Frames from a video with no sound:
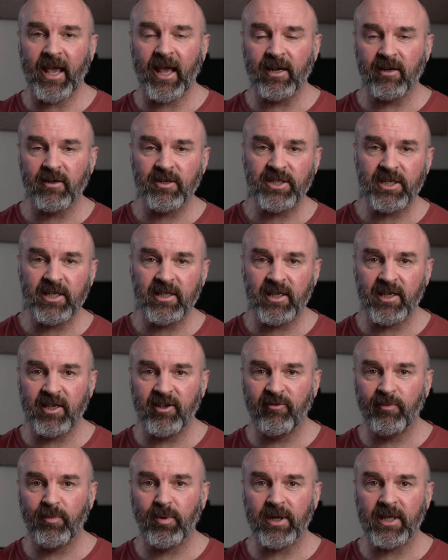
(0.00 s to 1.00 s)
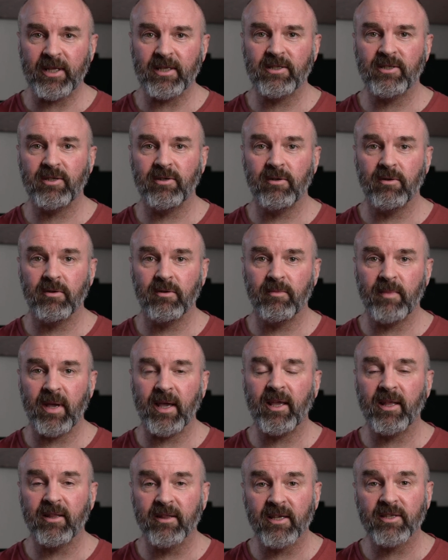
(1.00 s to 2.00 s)
energy that you've put into
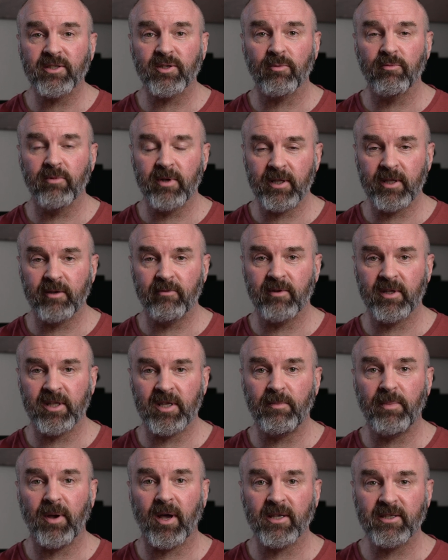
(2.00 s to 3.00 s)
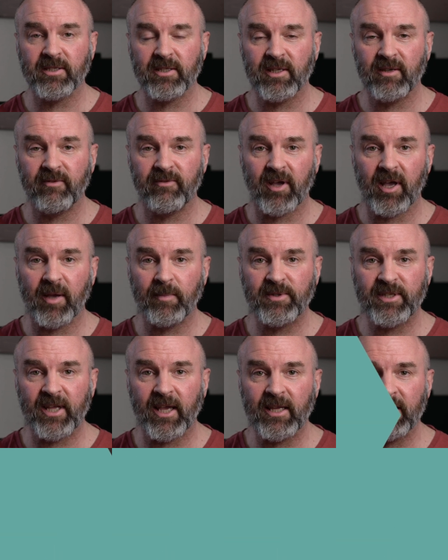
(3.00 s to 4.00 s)
making this a really, really positive
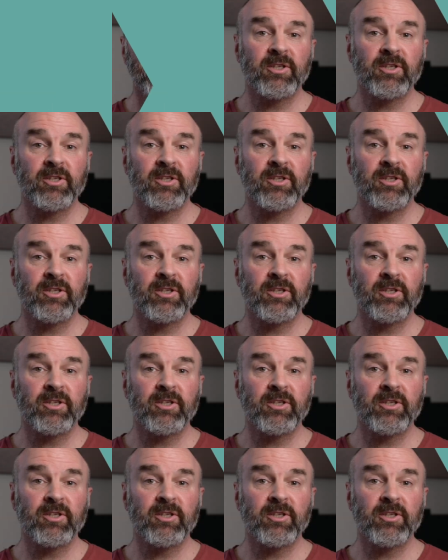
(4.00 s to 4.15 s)
update.